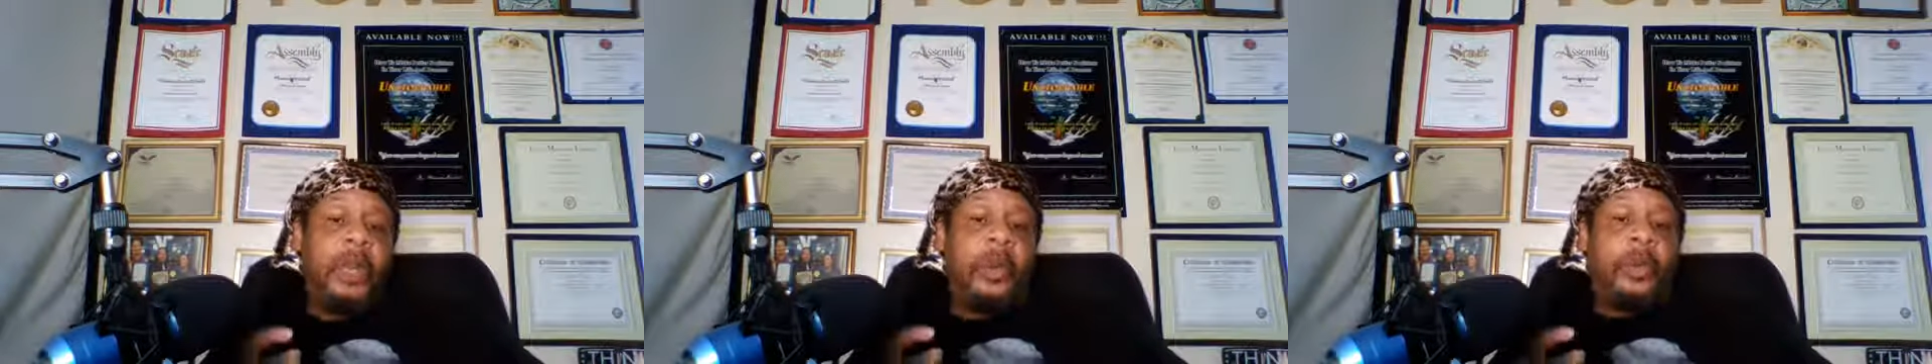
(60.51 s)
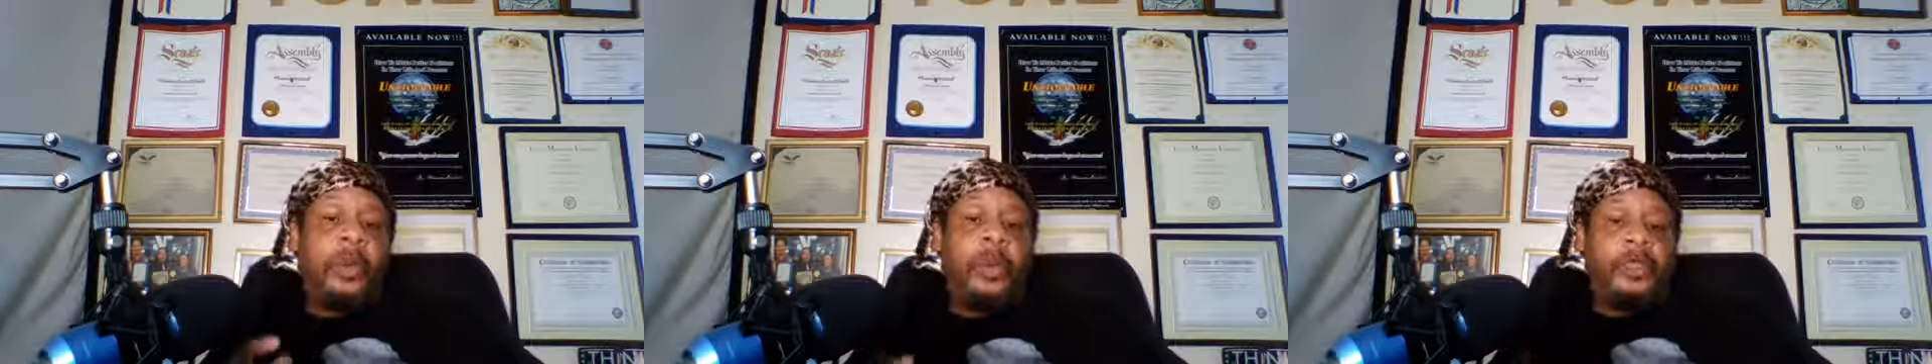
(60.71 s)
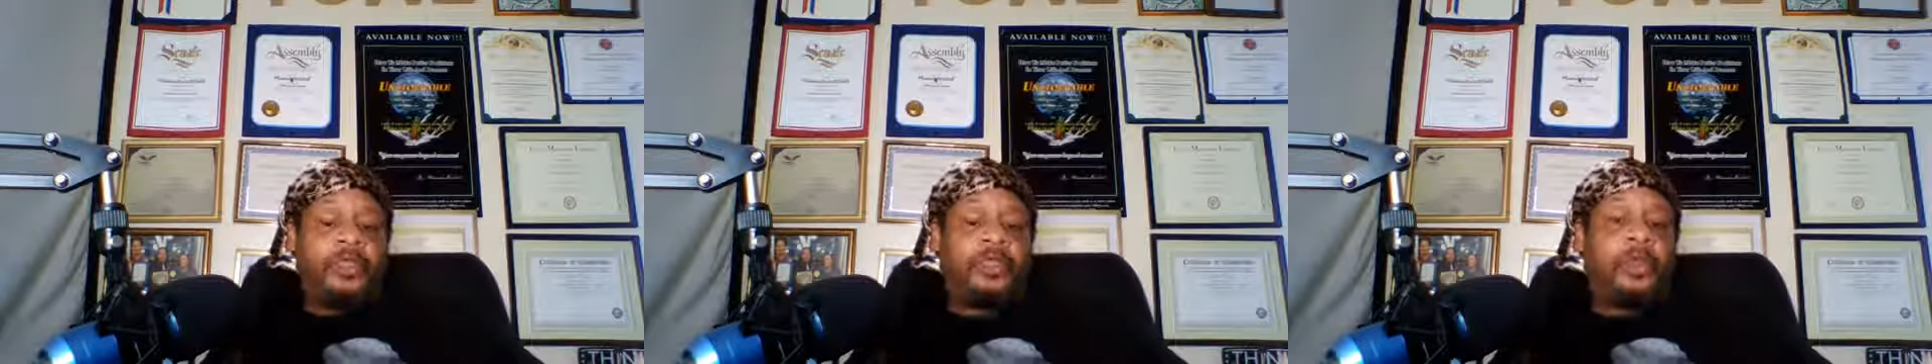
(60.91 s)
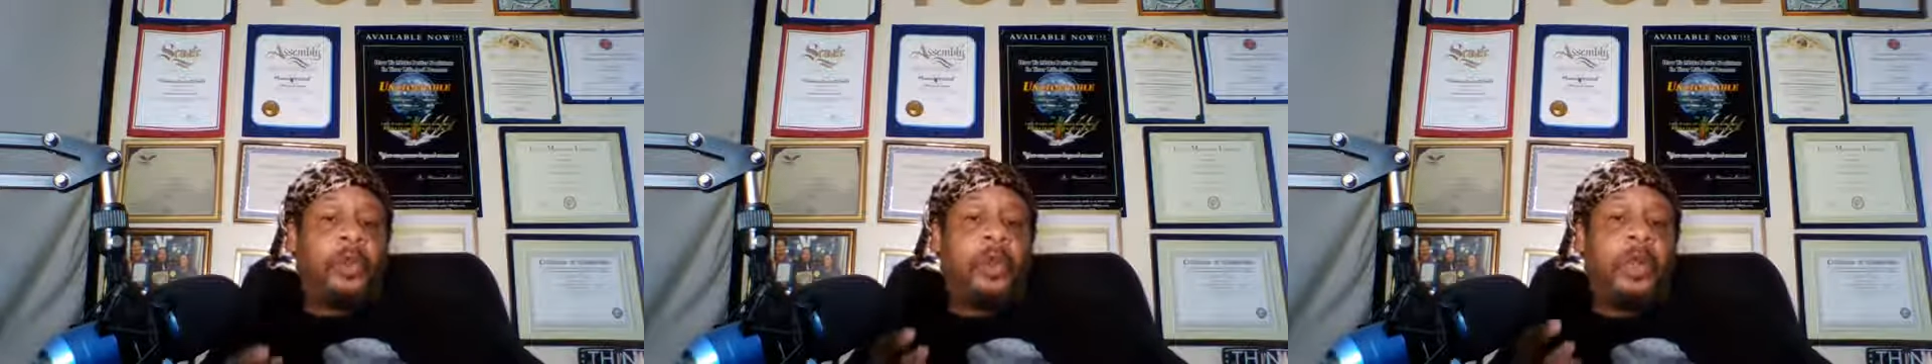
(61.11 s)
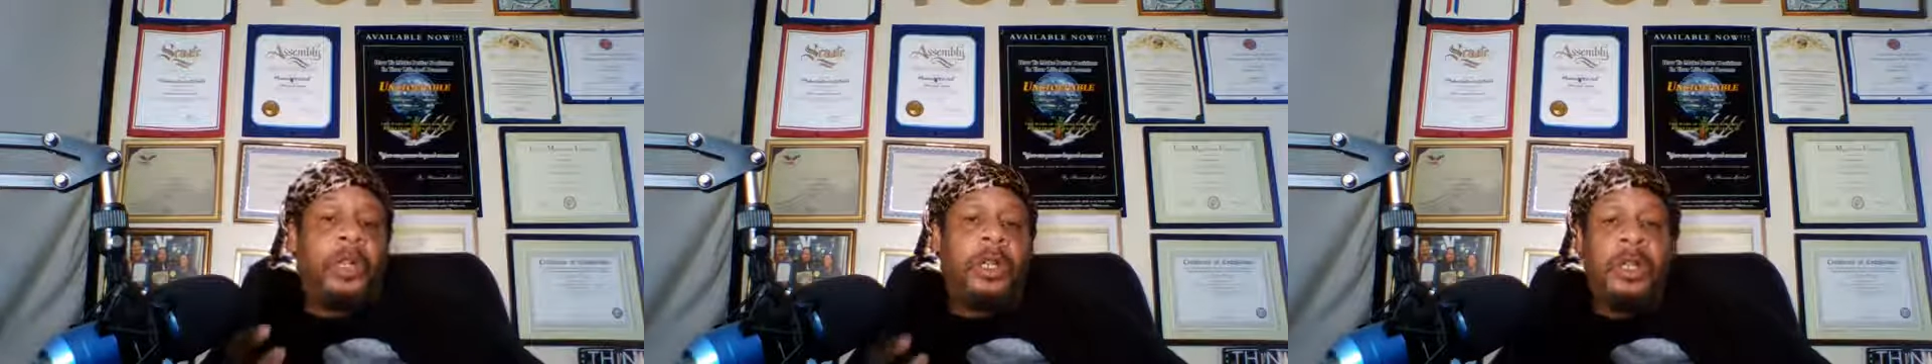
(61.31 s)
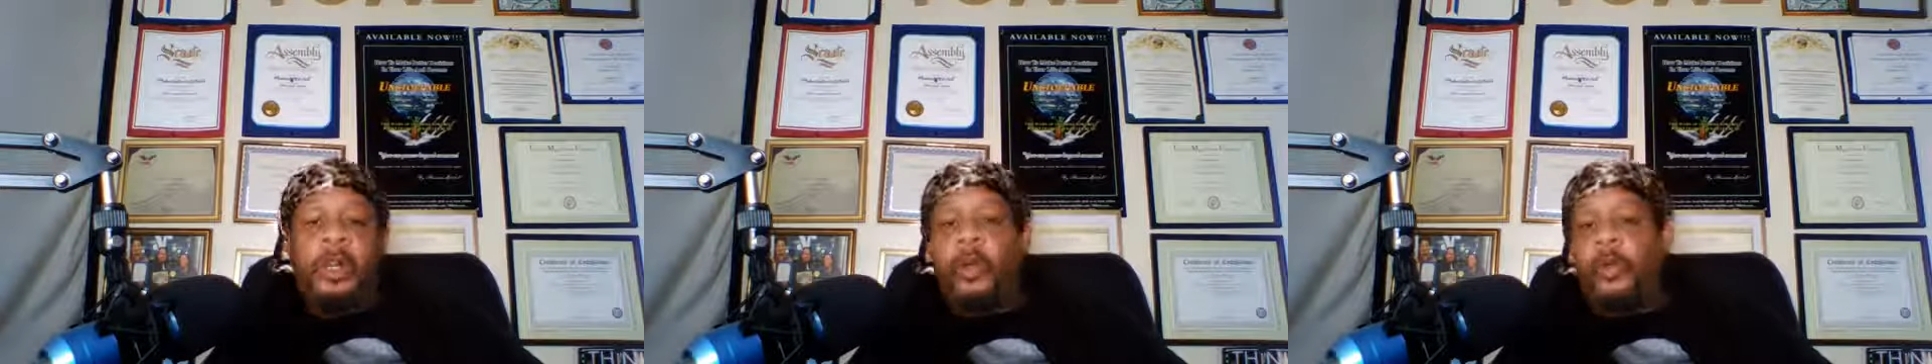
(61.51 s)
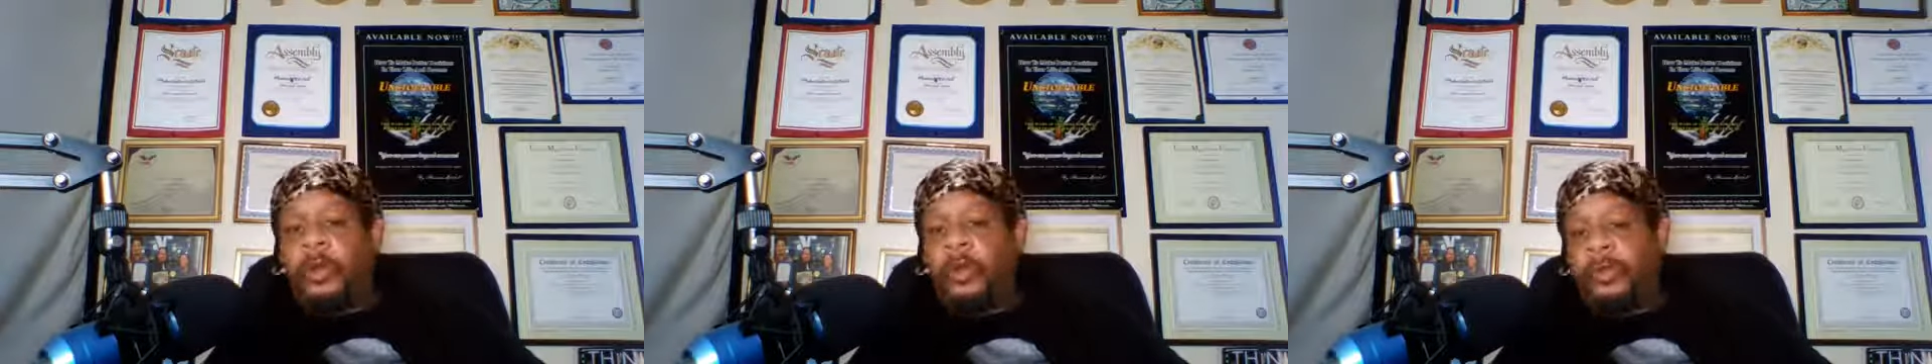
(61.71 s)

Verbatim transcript: with your local